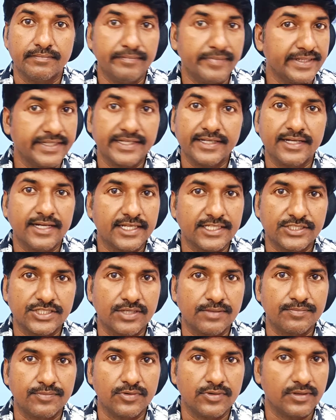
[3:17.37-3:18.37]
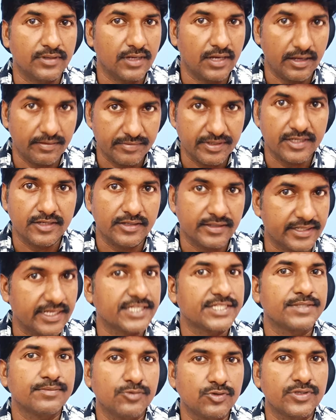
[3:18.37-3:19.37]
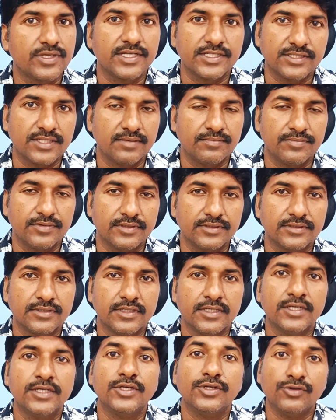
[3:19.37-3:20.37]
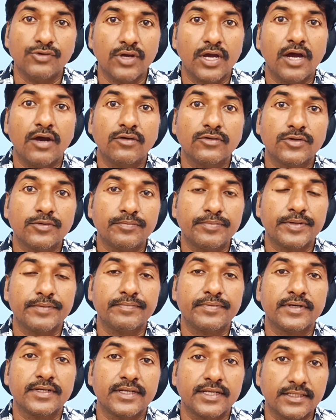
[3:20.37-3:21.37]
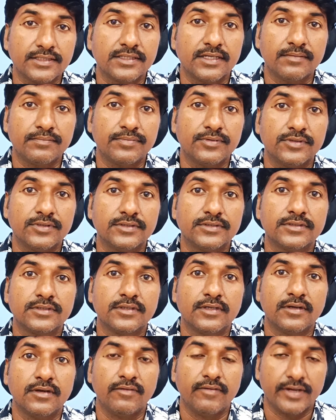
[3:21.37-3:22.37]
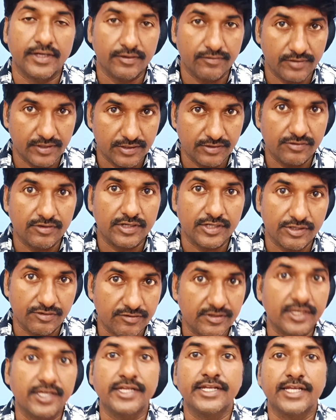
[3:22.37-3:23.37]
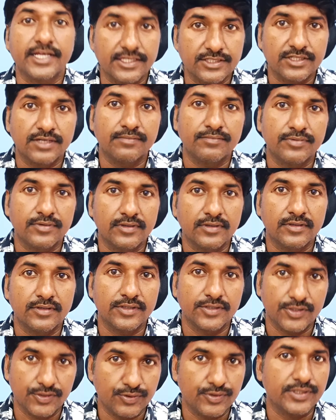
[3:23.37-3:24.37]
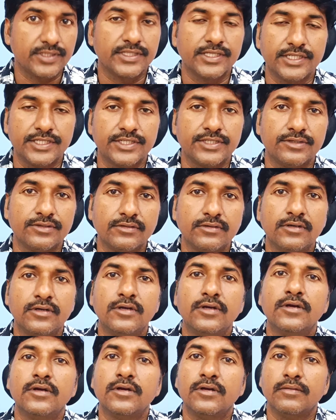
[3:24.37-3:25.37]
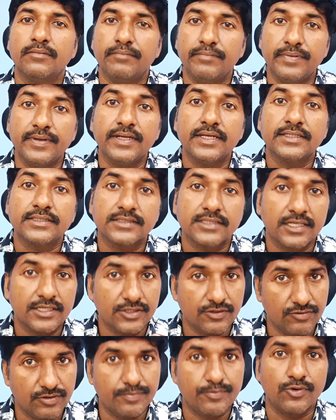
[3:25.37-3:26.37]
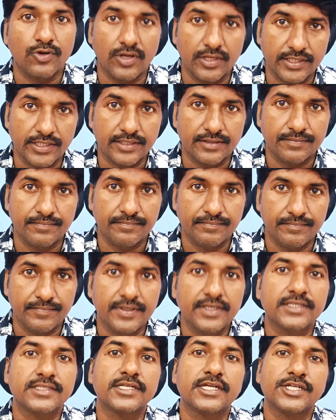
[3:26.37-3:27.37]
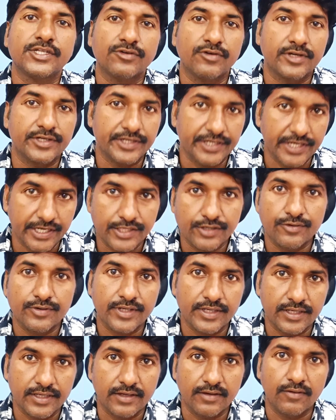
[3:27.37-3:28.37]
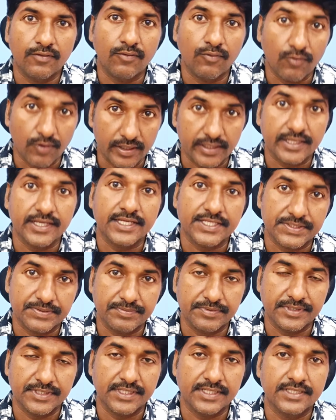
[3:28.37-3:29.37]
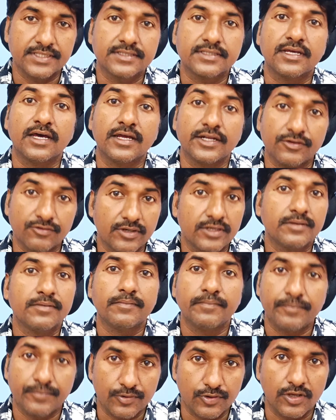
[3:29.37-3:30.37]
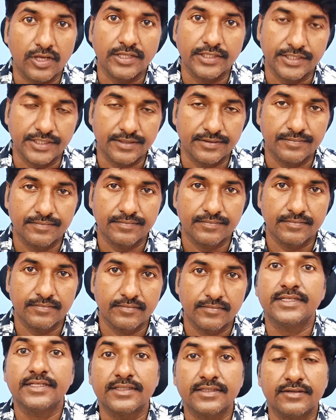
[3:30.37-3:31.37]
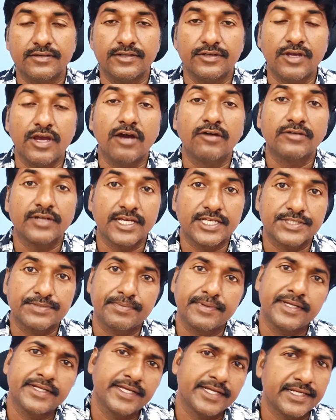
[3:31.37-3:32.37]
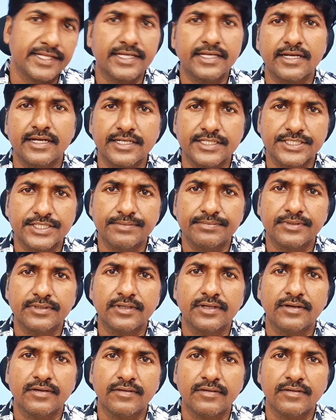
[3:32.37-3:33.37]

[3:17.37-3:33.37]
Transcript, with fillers: material example, I mean a textbook example. You have to prepare examples whenever you are giving any example during the interview based on your project, based on your day-to-day work experience on your project. You have to explain any concept